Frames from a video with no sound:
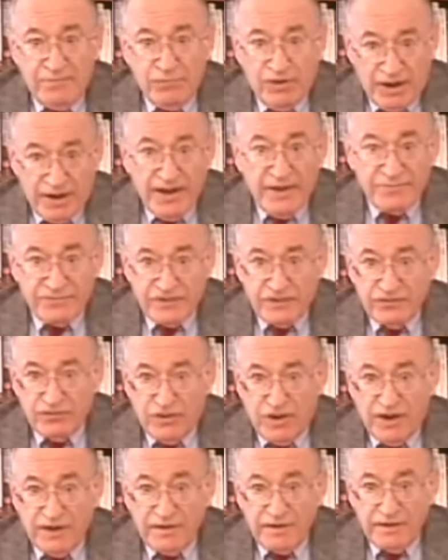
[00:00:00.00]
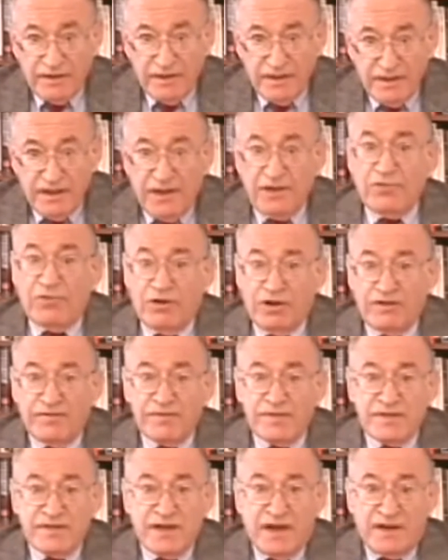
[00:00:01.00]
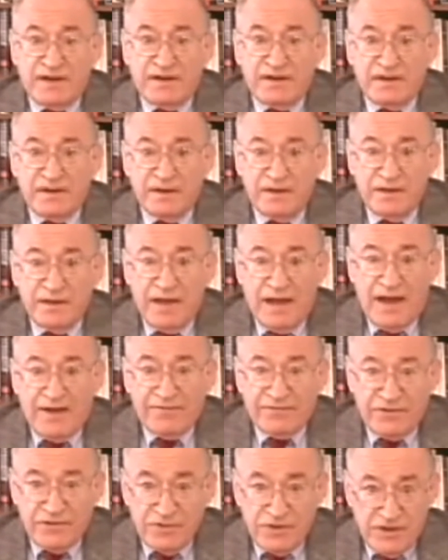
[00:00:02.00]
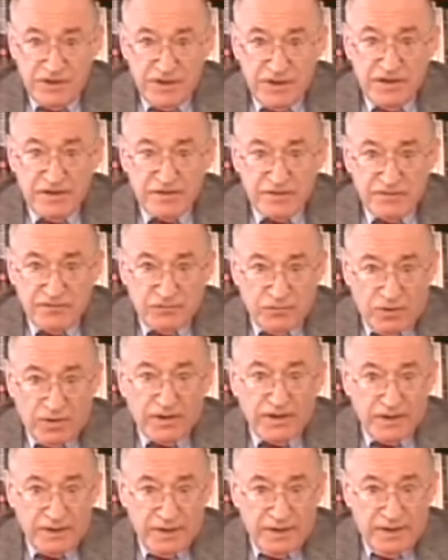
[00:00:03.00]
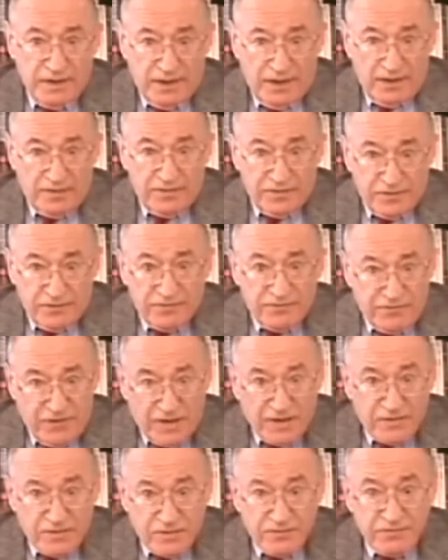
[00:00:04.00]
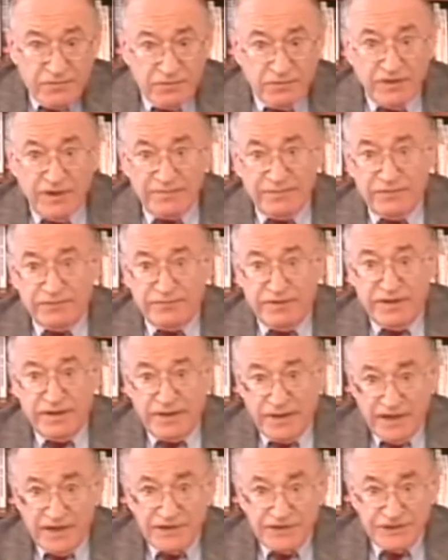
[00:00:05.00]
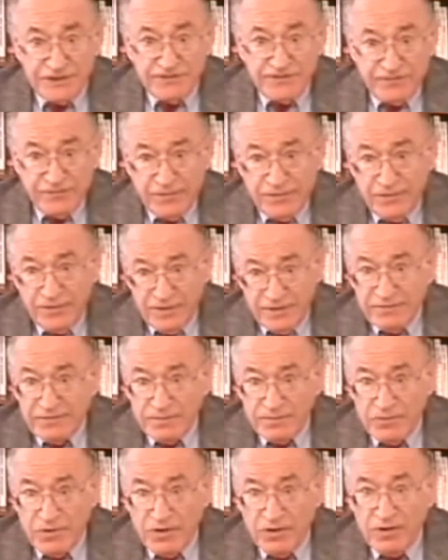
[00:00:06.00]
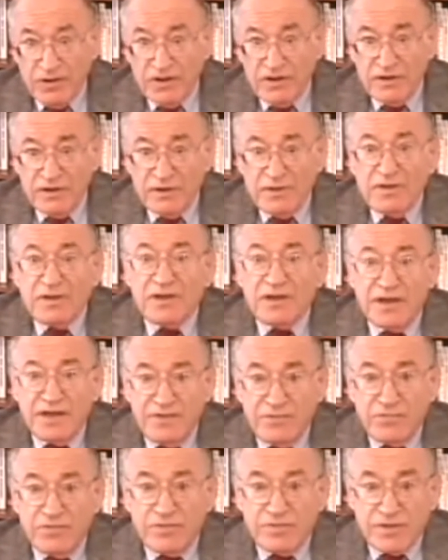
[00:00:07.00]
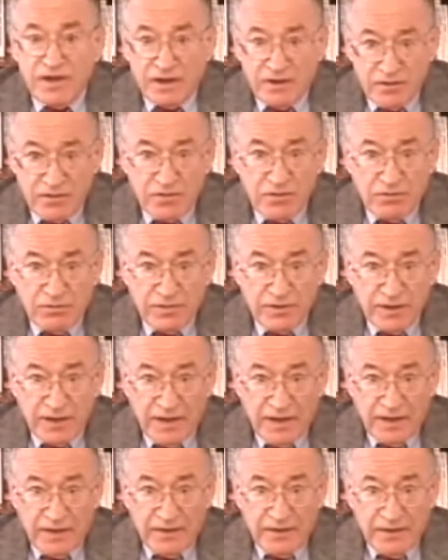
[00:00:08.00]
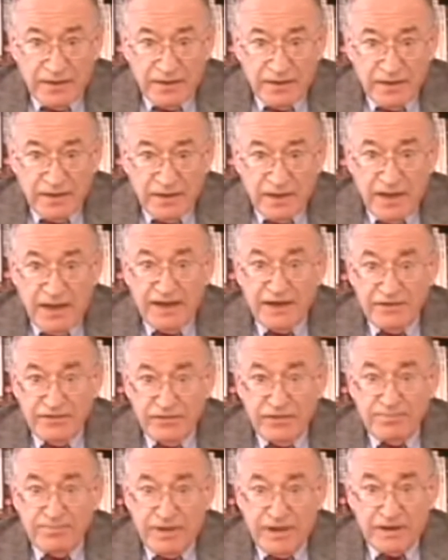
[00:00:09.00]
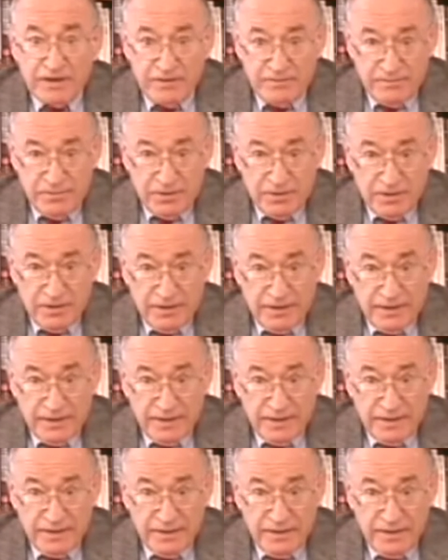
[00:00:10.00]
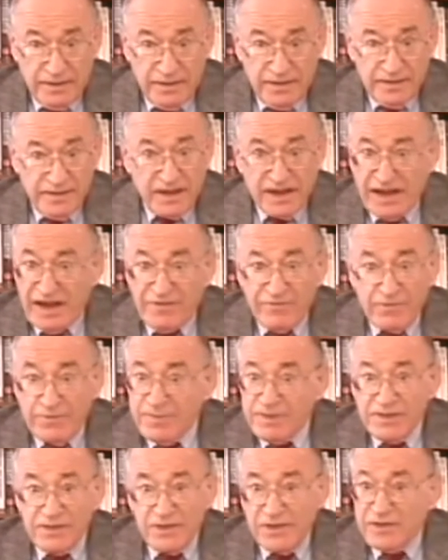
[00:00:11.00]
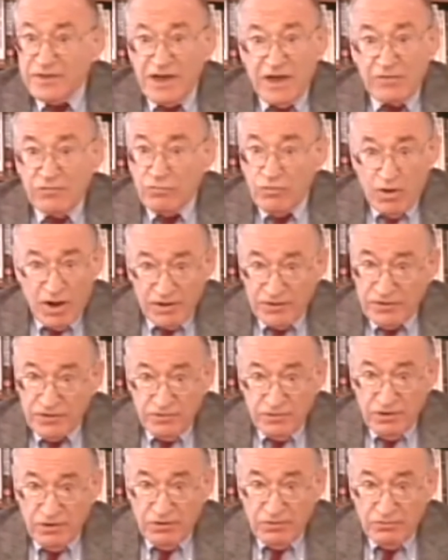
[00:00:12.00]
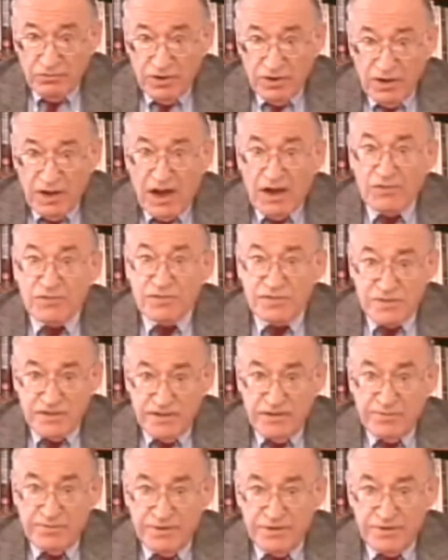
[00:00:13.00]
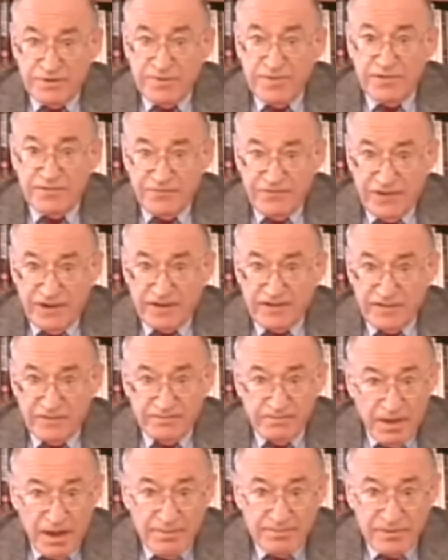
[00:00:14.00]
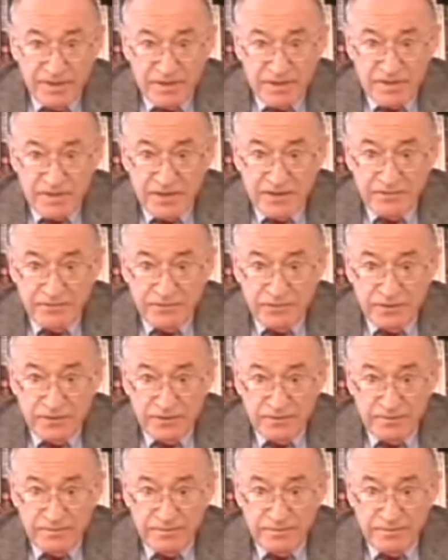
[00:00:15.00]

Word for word: one after one, and all of a sudden, after years of working on the effects of low-level radiation for Livermore, he was on his own again, and he went back to Berkeley. The government did not want to know how serious the effects of bomb testing were.